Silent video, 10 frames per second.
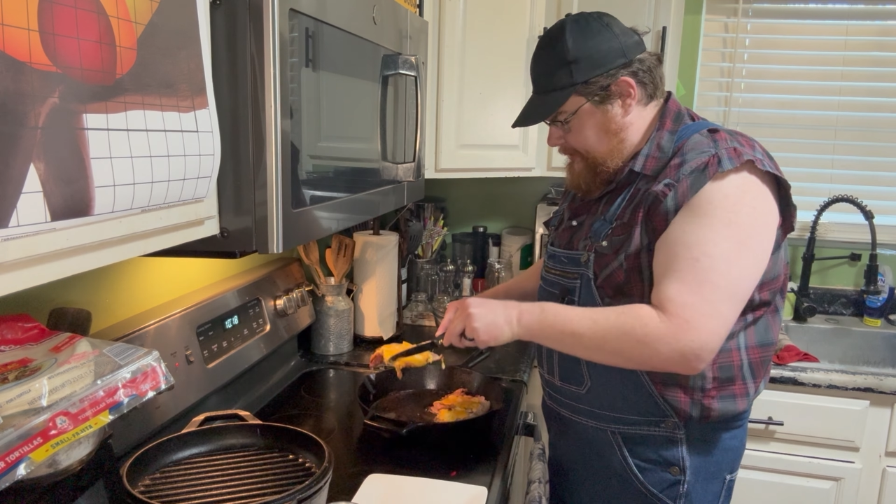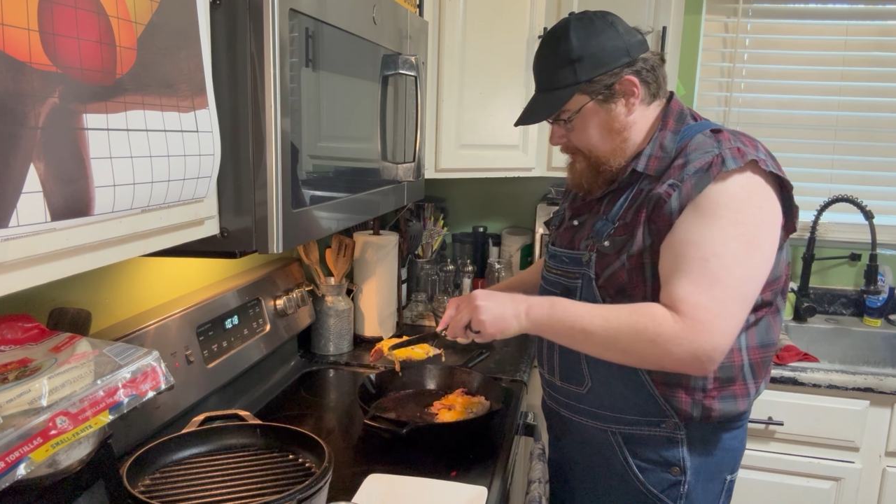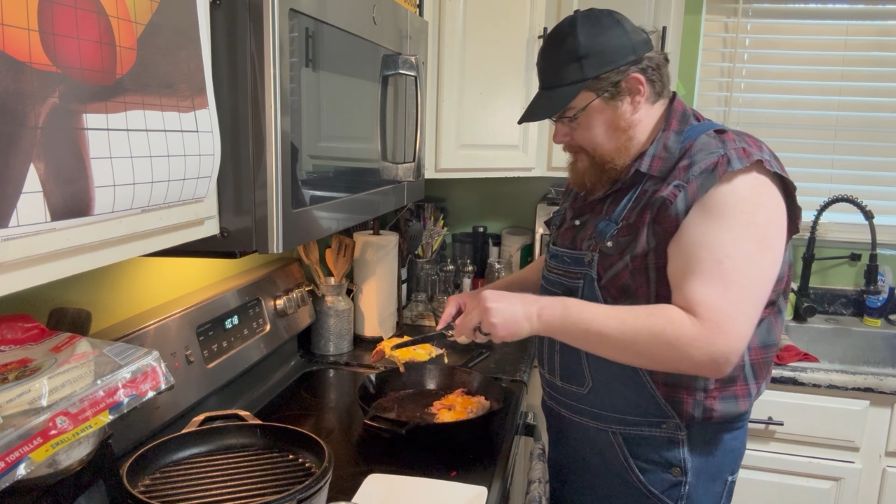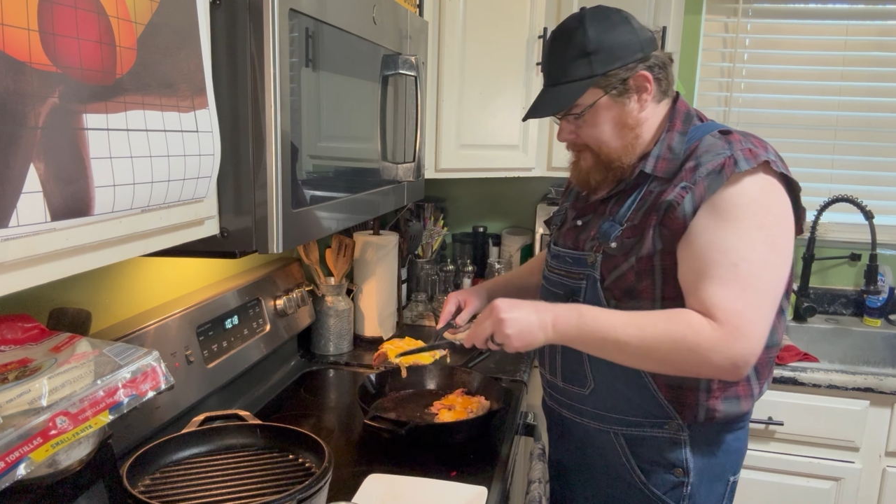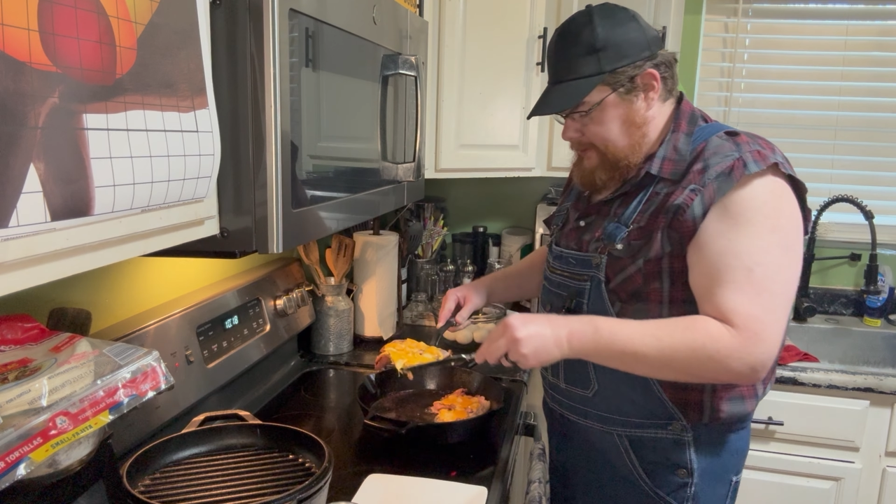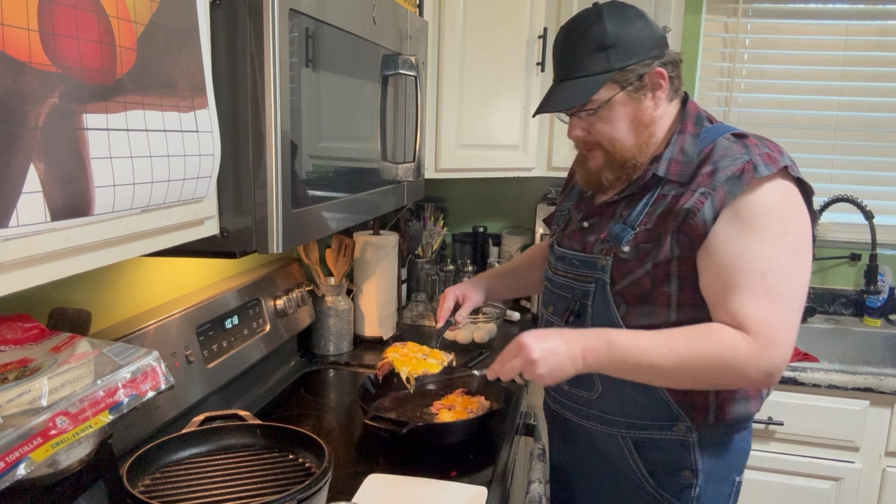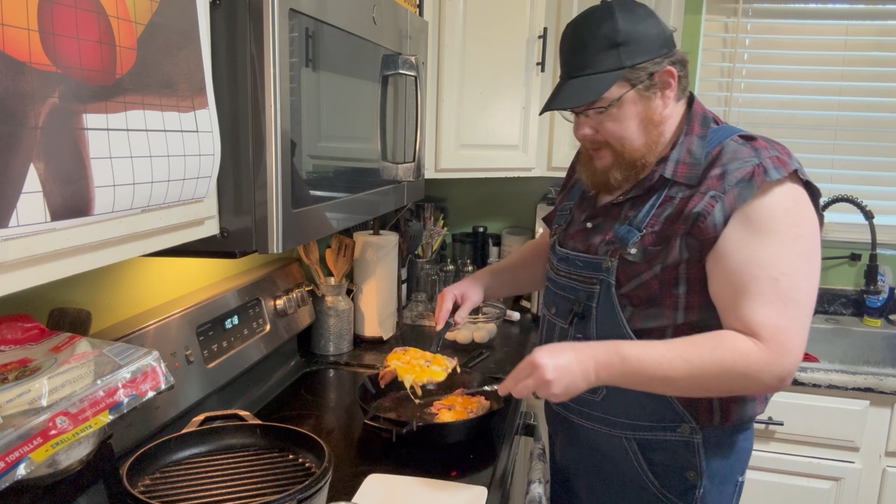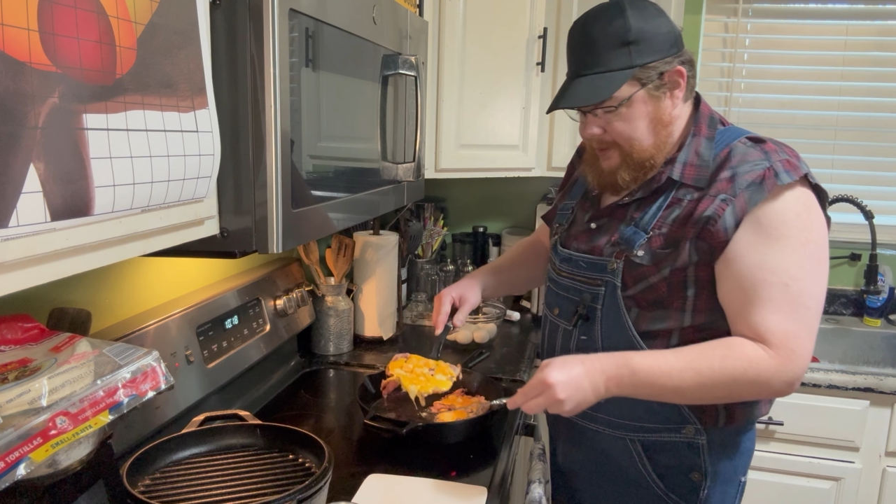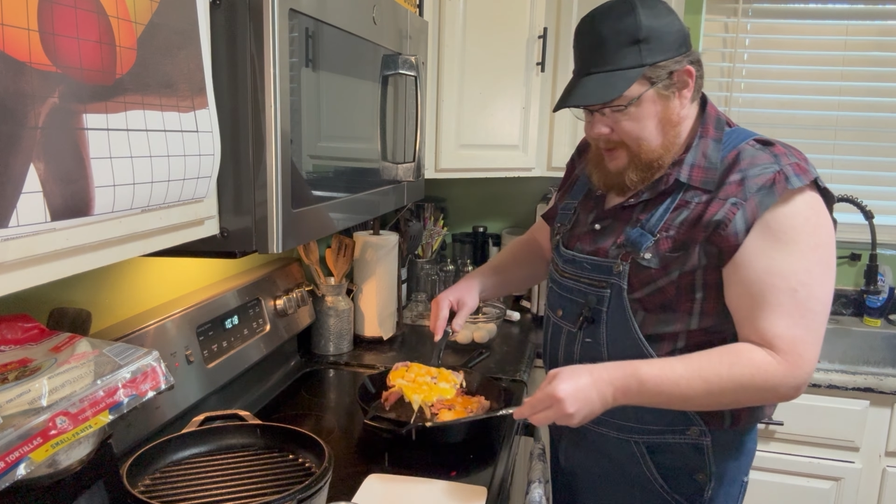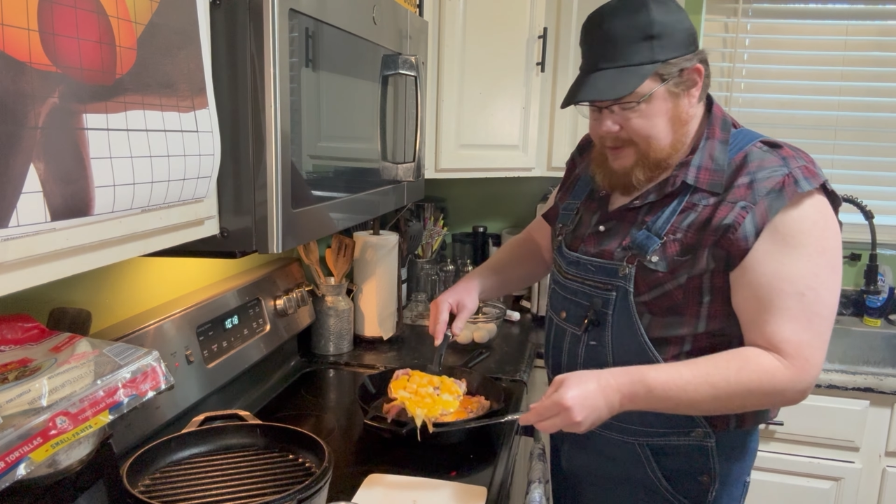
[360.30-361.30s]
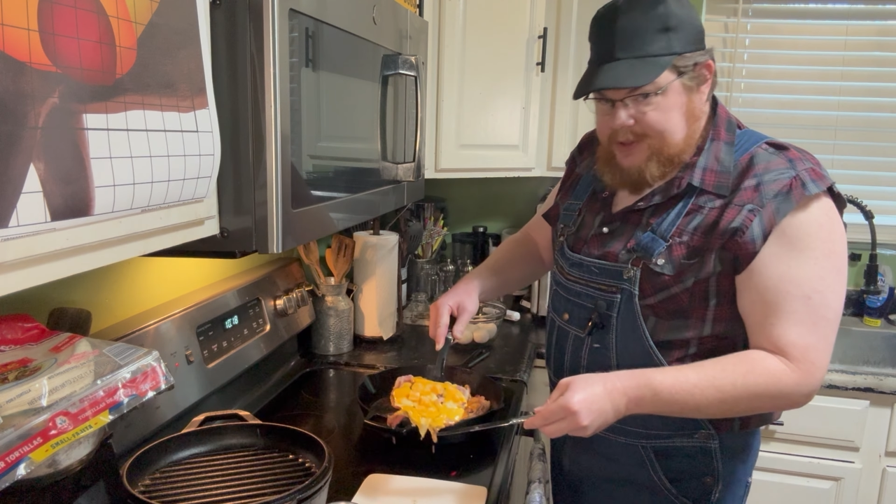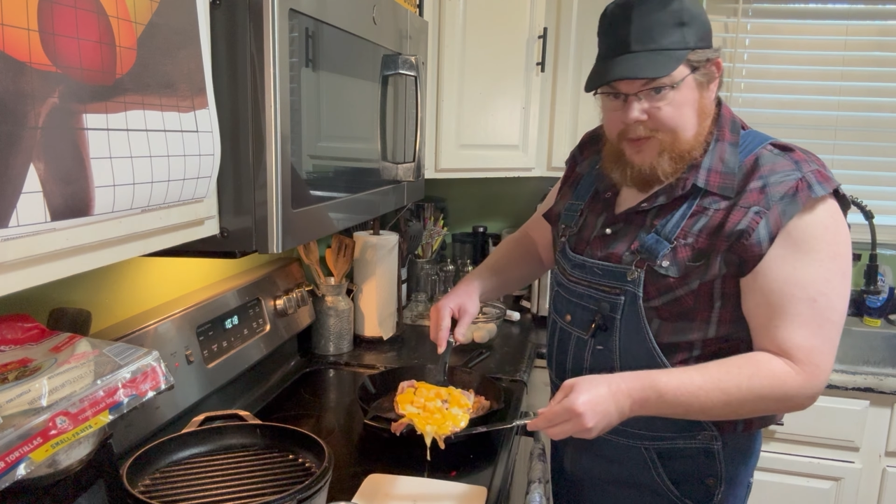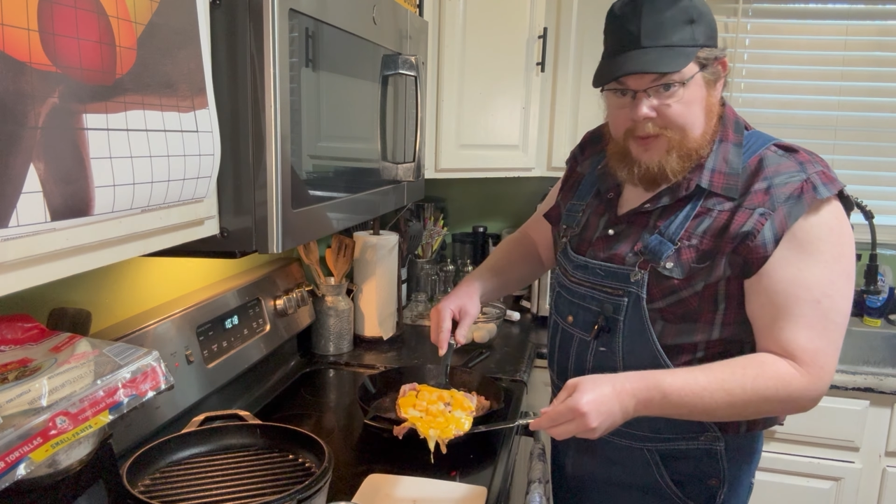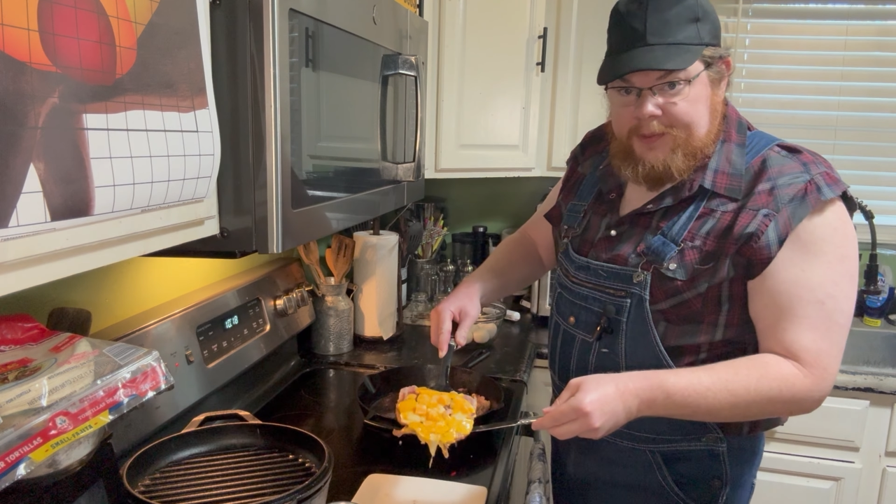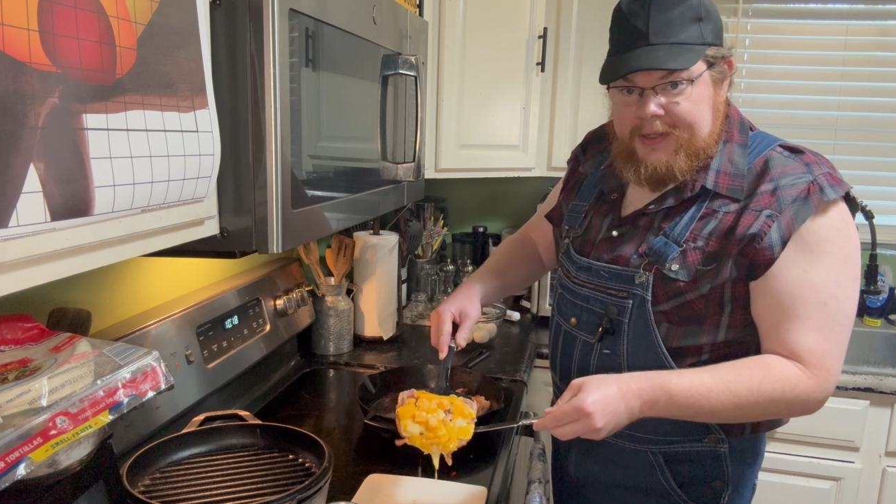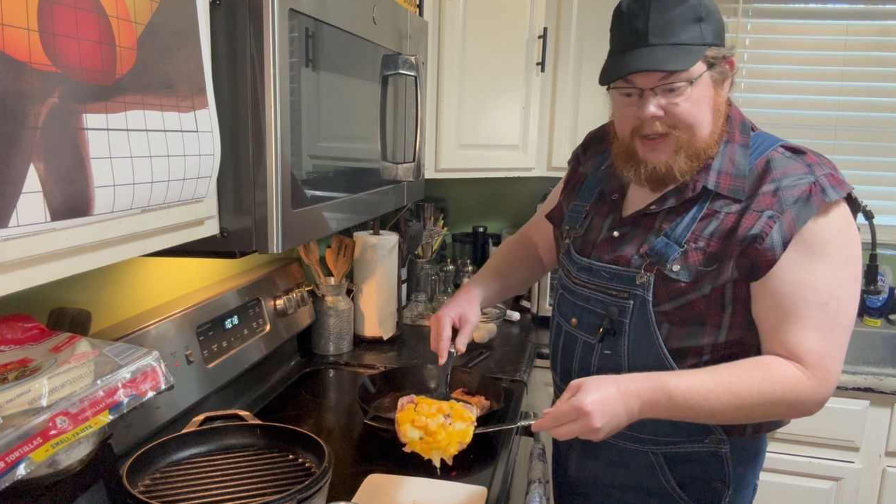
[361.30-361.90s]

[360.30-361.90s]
here, and so you want to pick